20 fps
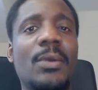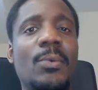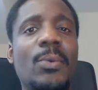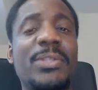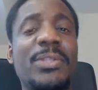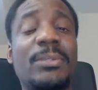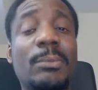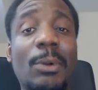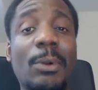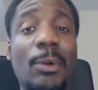
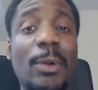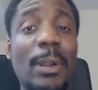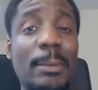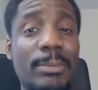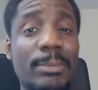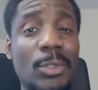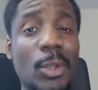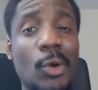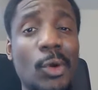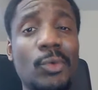with some
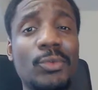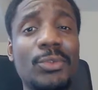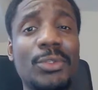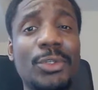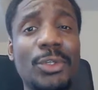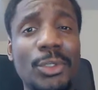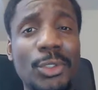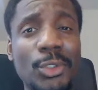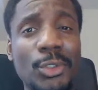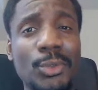crypto
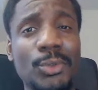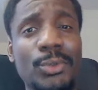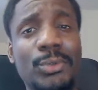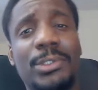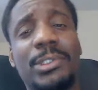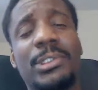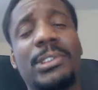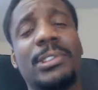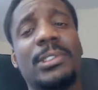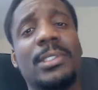
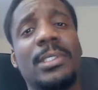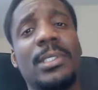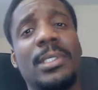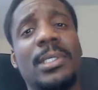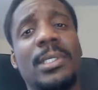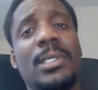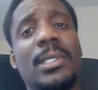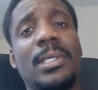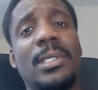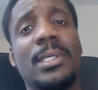news.
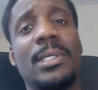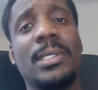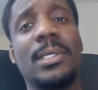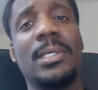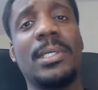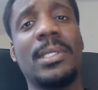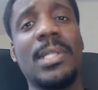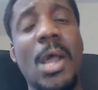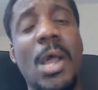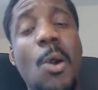
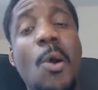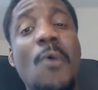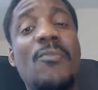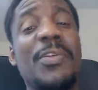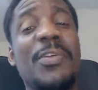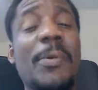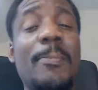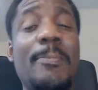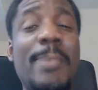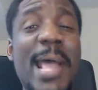Now
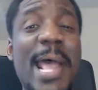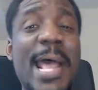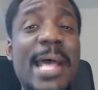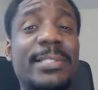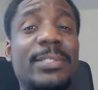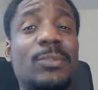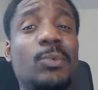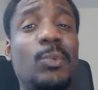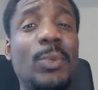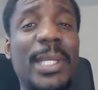over the
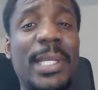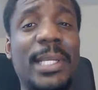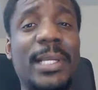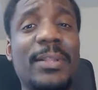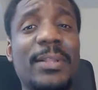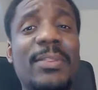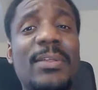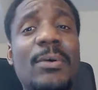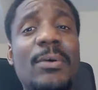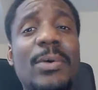past week,
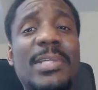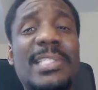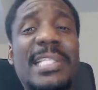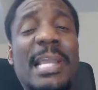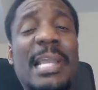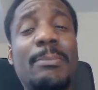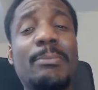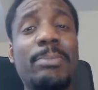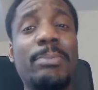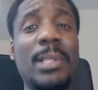there was
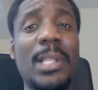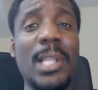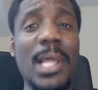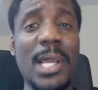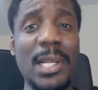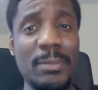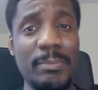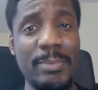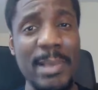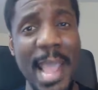a
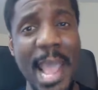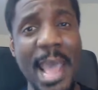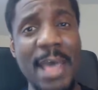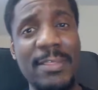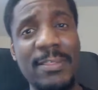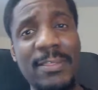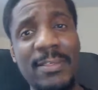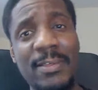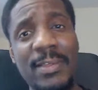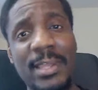
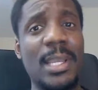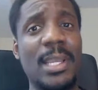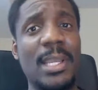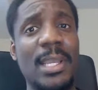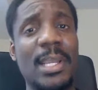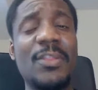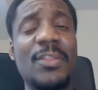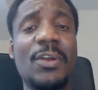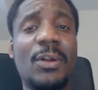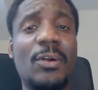bloodbath
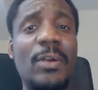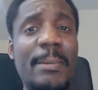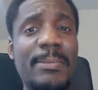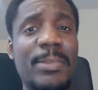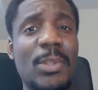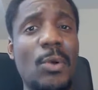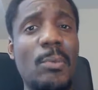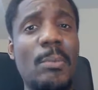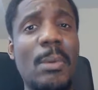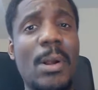in the
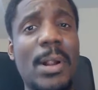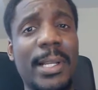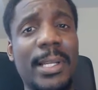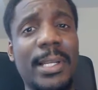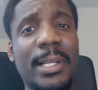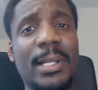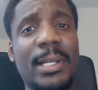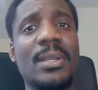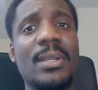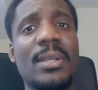crypto
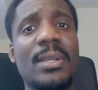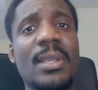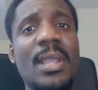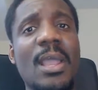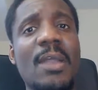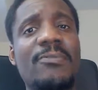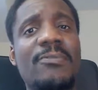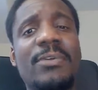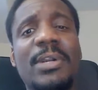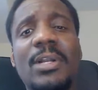market.
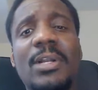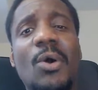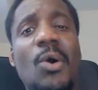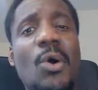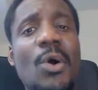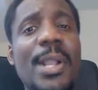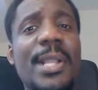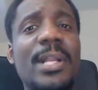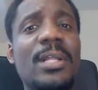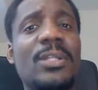Every
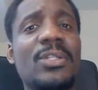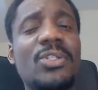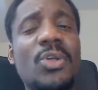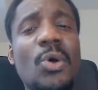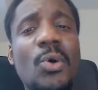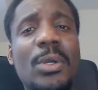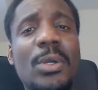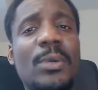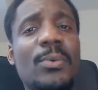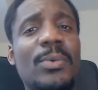coin and
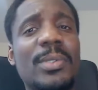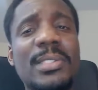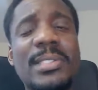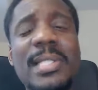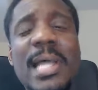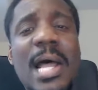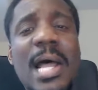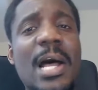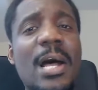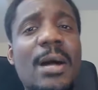token was
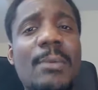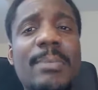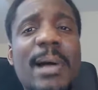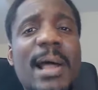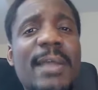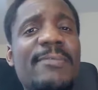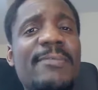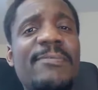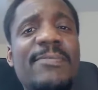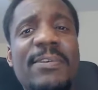down
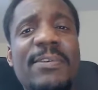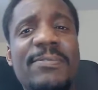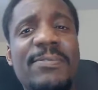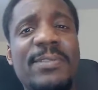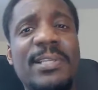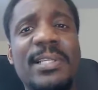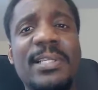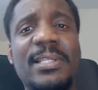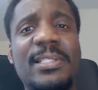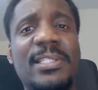by
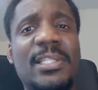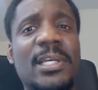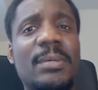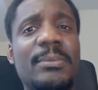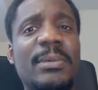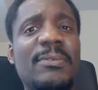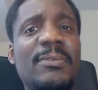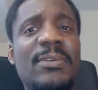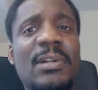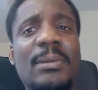50,
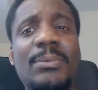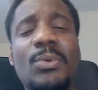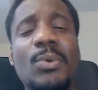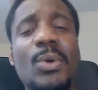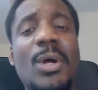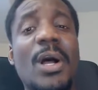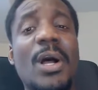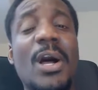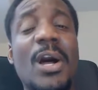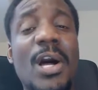some even up to
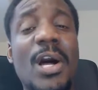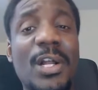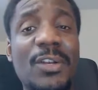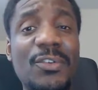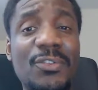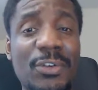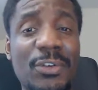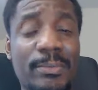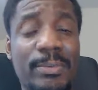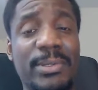
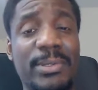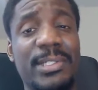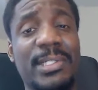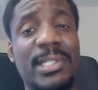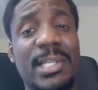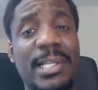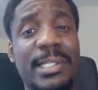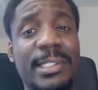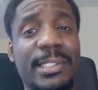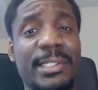
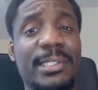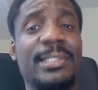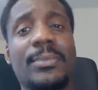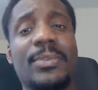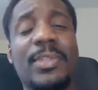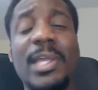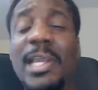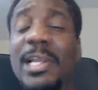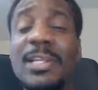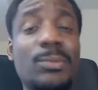100%.
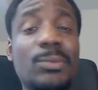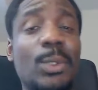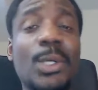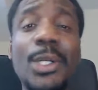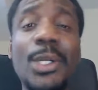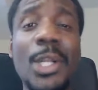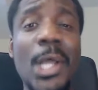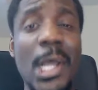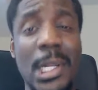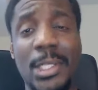Things were
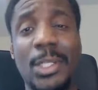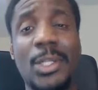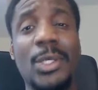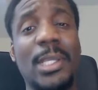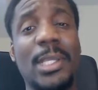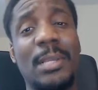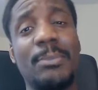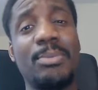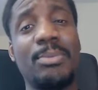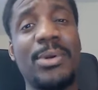not
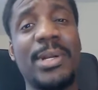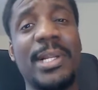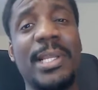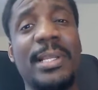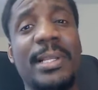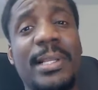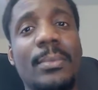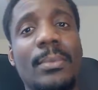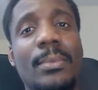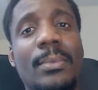looking
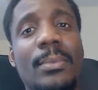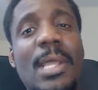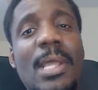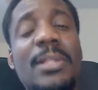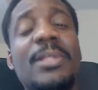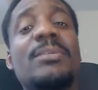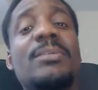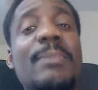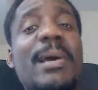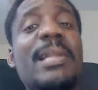pretty. Now
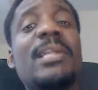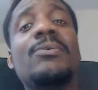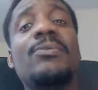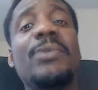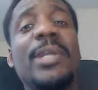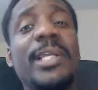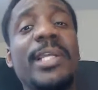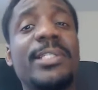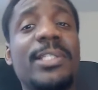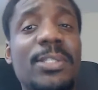there's many
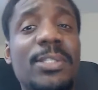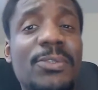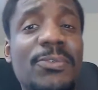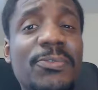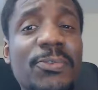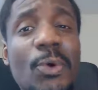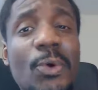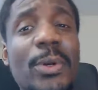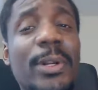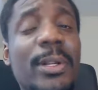reasons
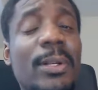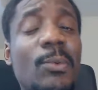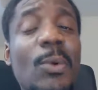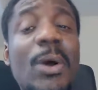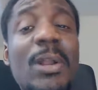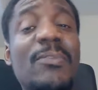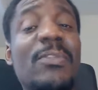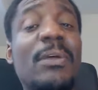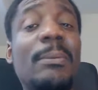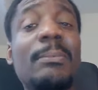for it.
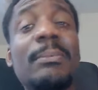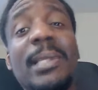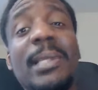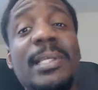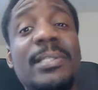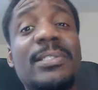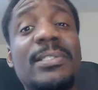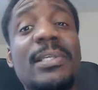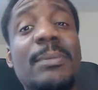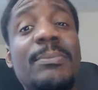One of them
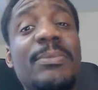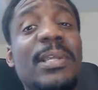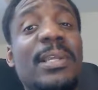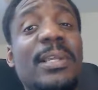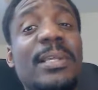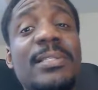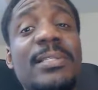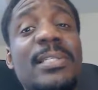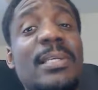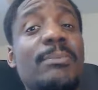is something
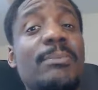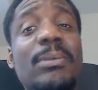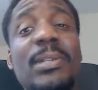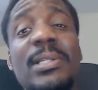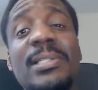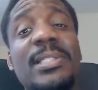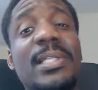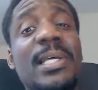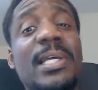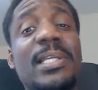as simple
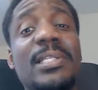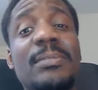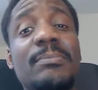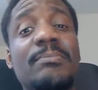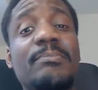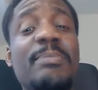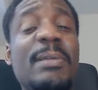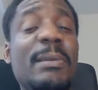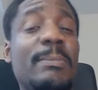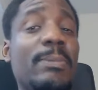as this.
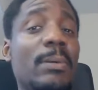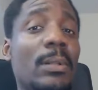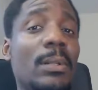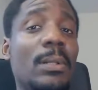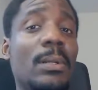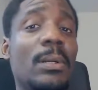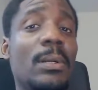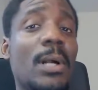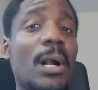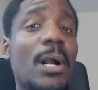
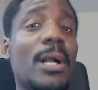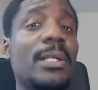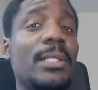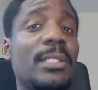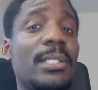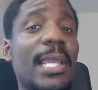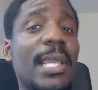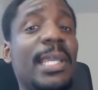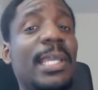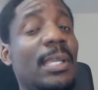People are
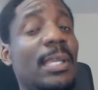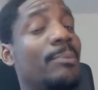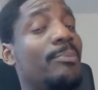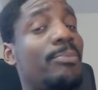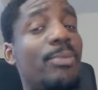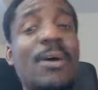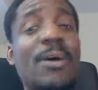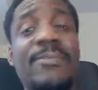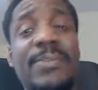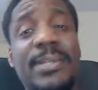taking
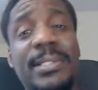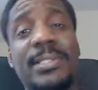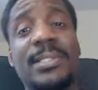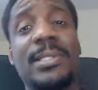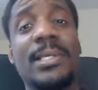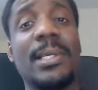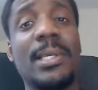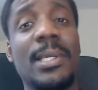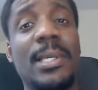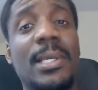profits.
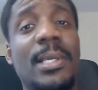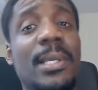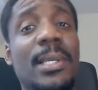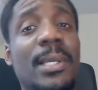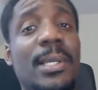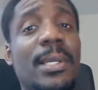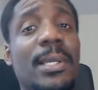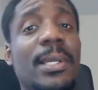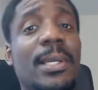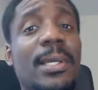
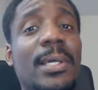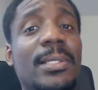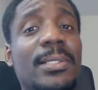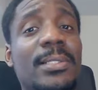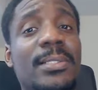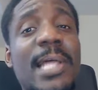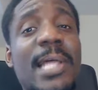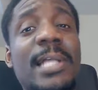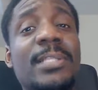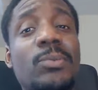
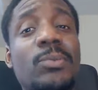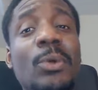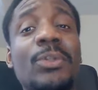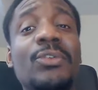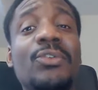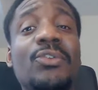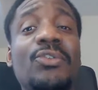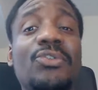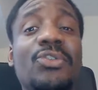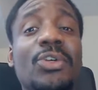Because that's what
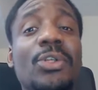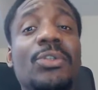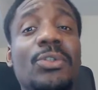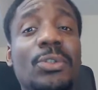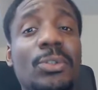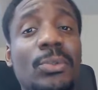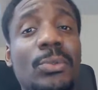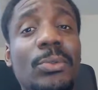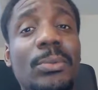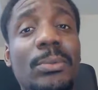you should
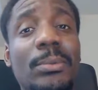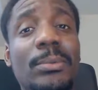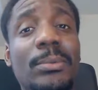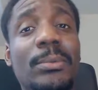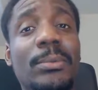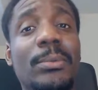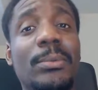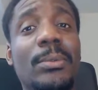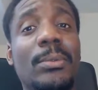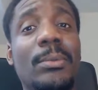do
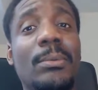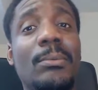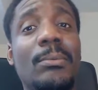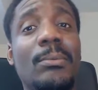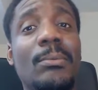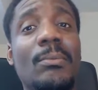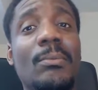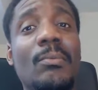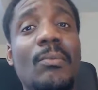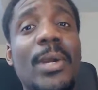
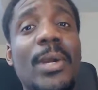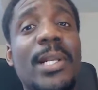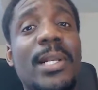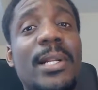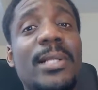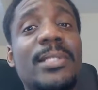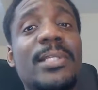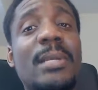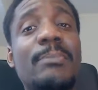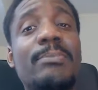when
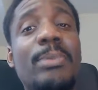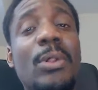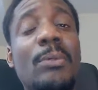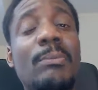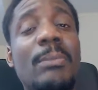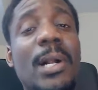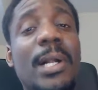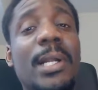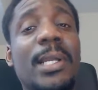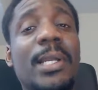there's a bull
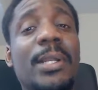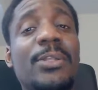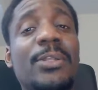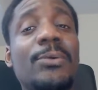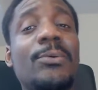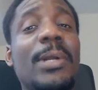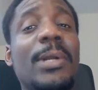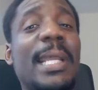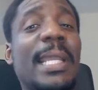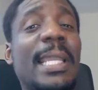market. You
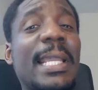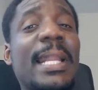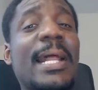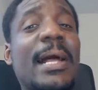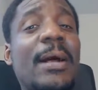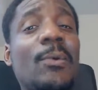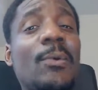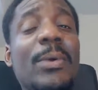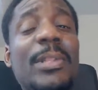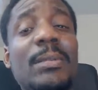want to get
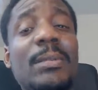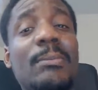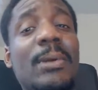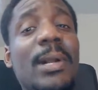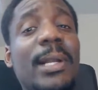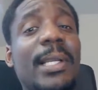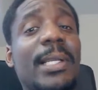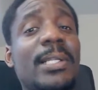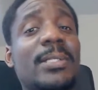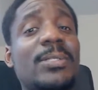out when the
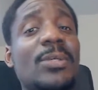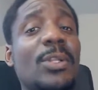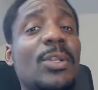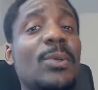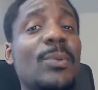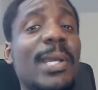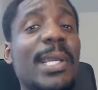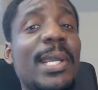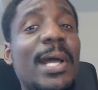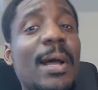market is on
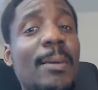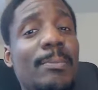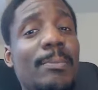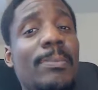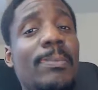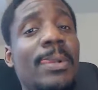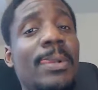the way up.